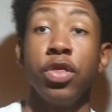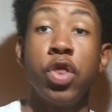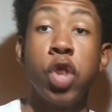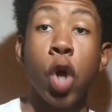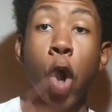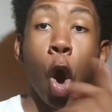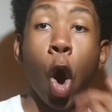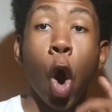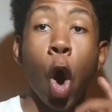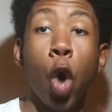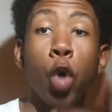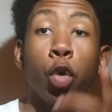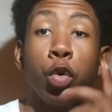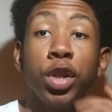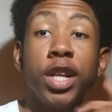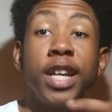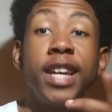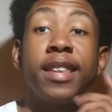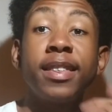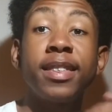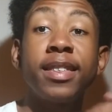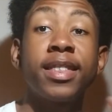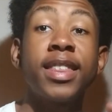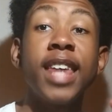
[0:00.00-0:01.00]
the
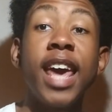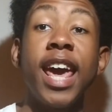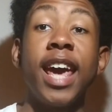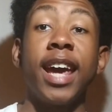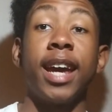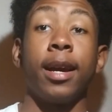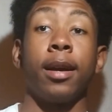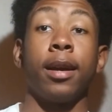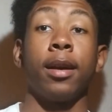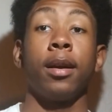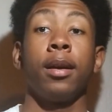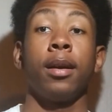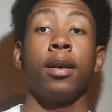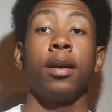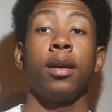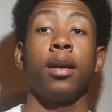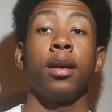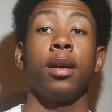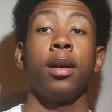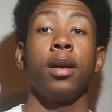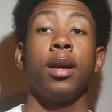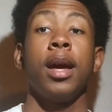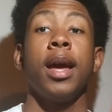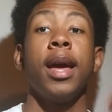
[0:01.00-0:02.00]
only thing
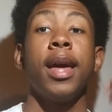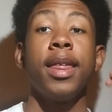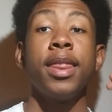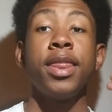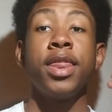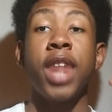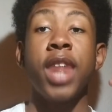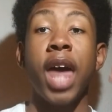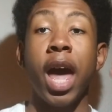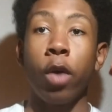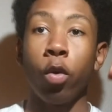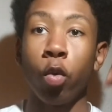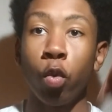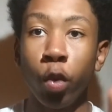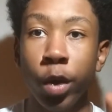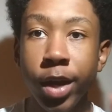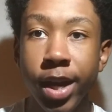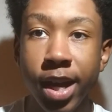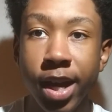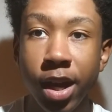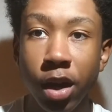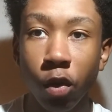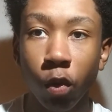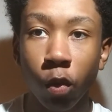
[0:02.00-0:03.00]
that
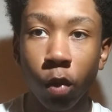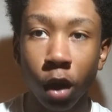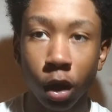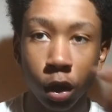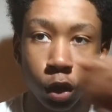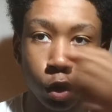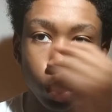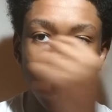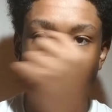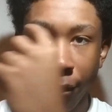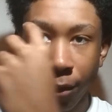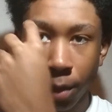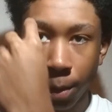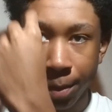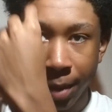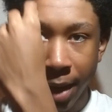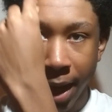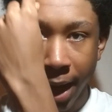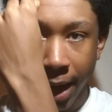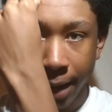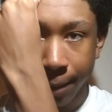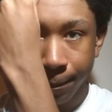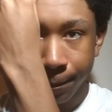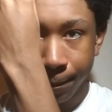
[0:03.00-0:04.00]
we were troubled
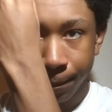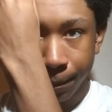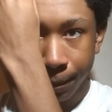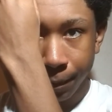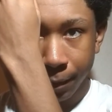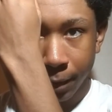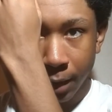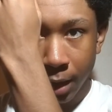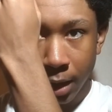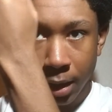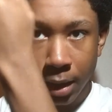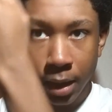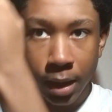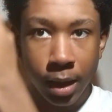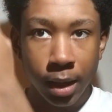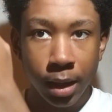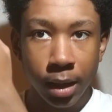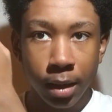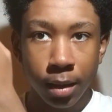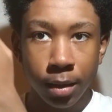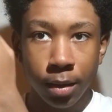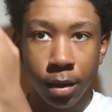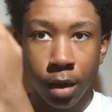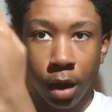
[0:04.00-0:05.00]
by,
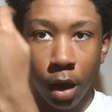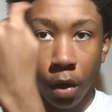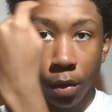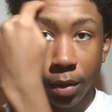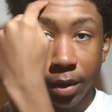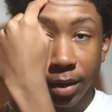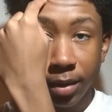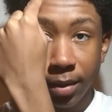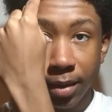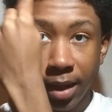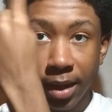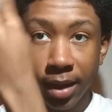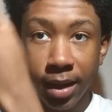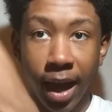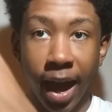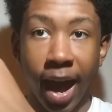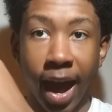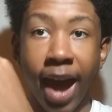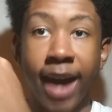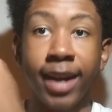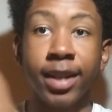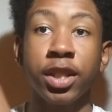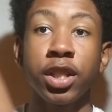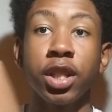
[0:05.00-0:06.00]
the only thing
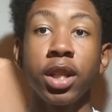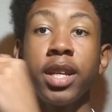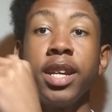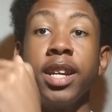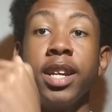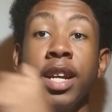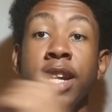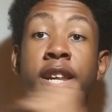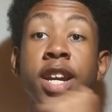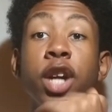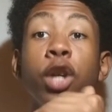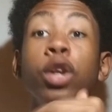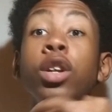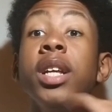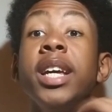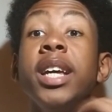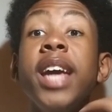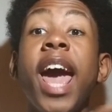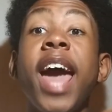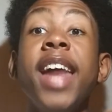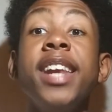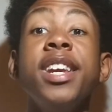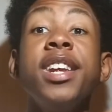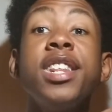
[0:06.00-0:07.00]
that actually
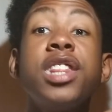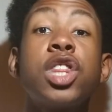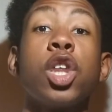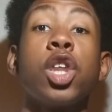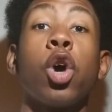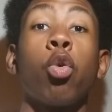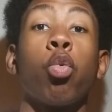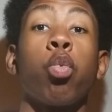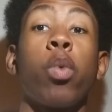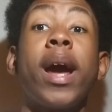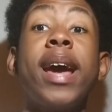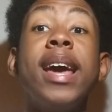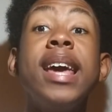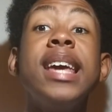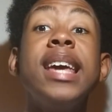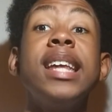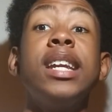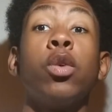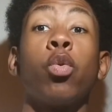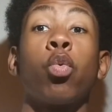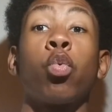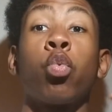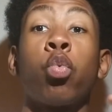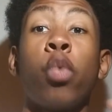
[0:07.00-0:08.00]
nearly ended the
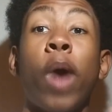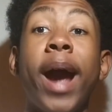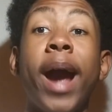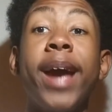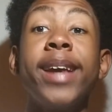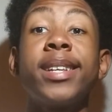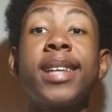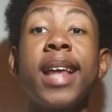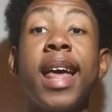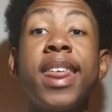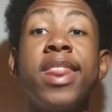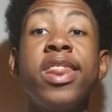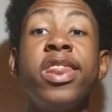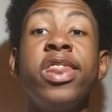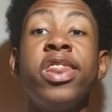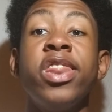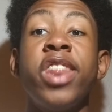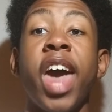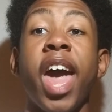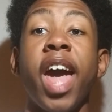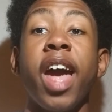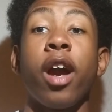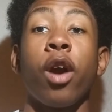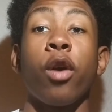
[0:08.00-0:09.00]
raid right
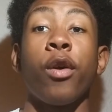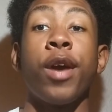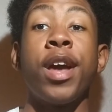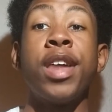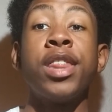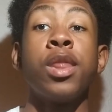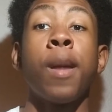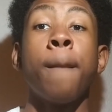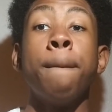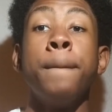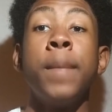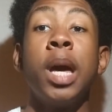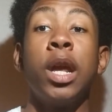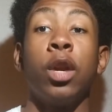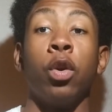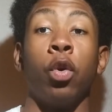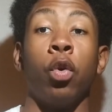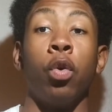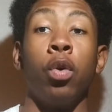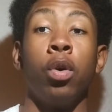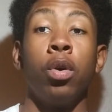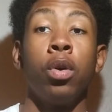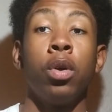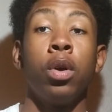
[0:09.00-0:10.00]
there in the
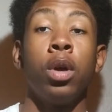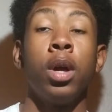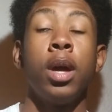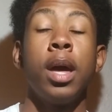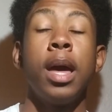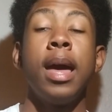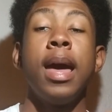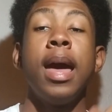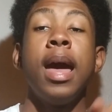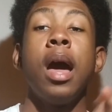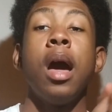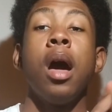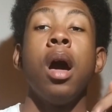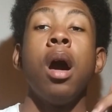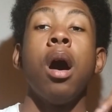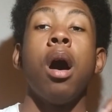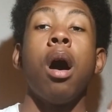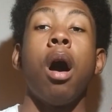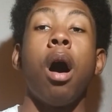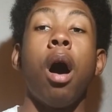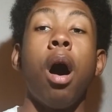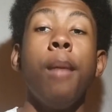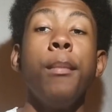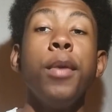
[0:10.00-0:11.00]
middle,
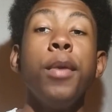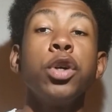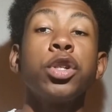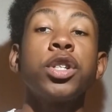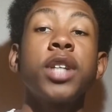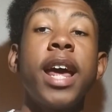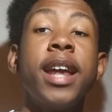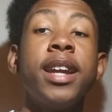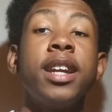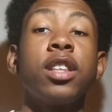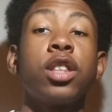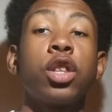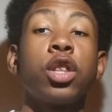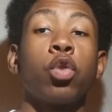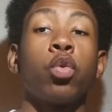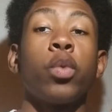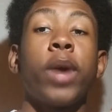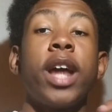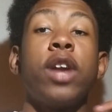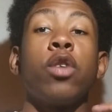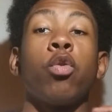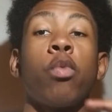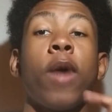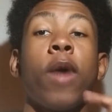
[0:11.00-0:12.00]
almost ended the
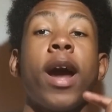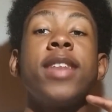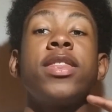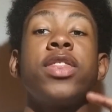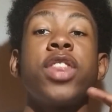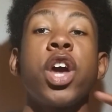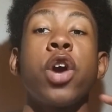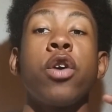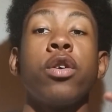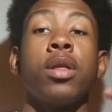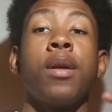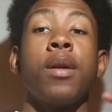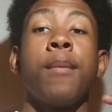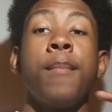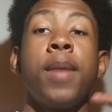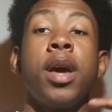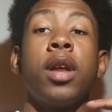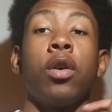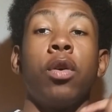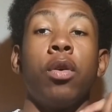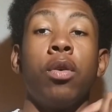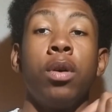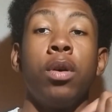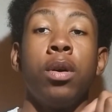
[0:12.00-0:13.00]
raid right there in the
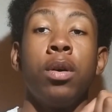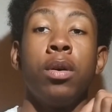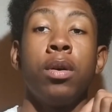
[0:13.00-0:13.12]
middle.